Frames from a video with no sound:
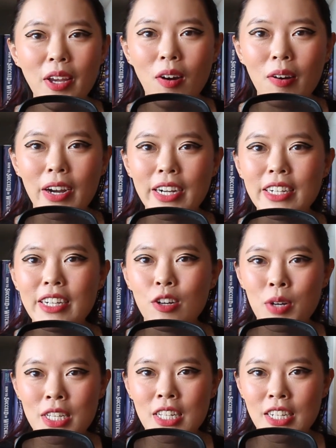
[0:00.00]
hard
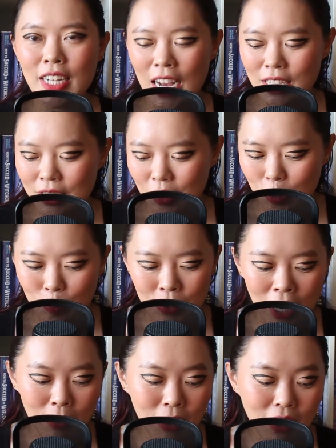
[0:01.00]
question to ask you, but
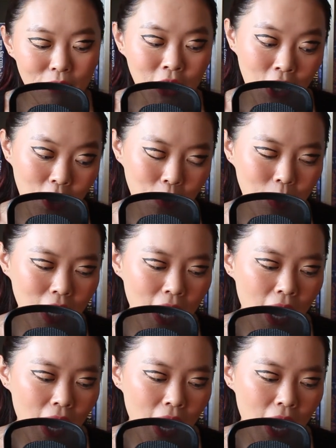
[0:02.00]
I would love to know.